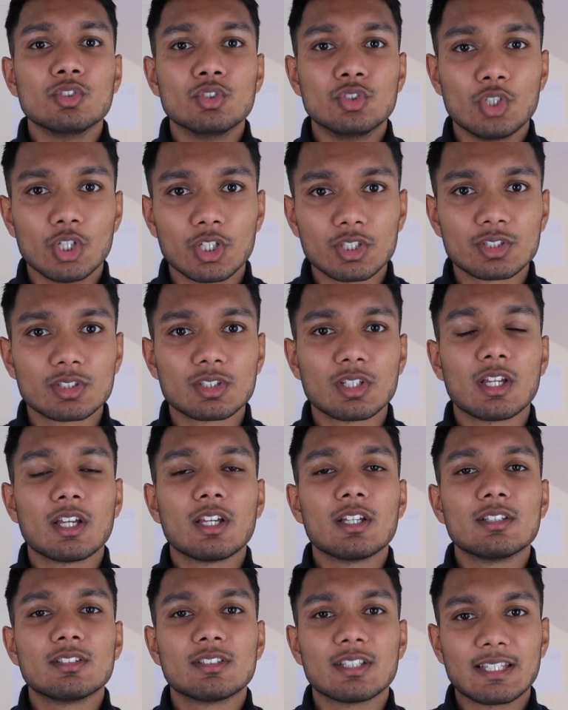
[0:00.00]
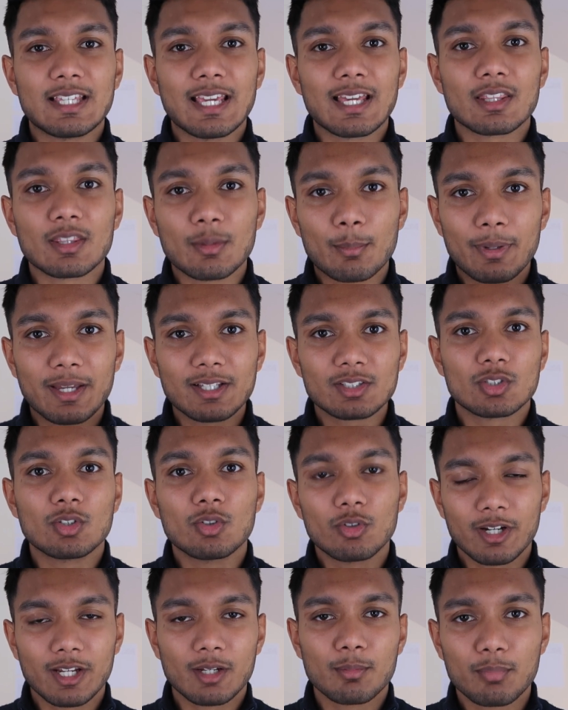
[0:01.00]
just to get the best
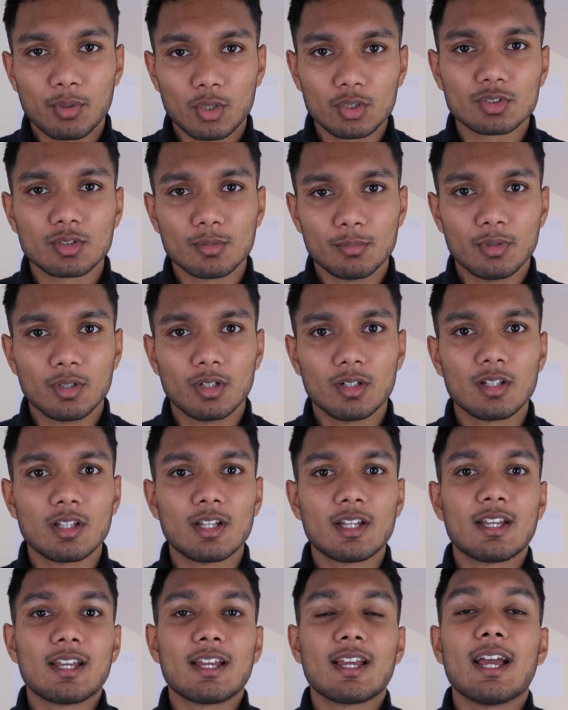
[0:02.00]
grade possible,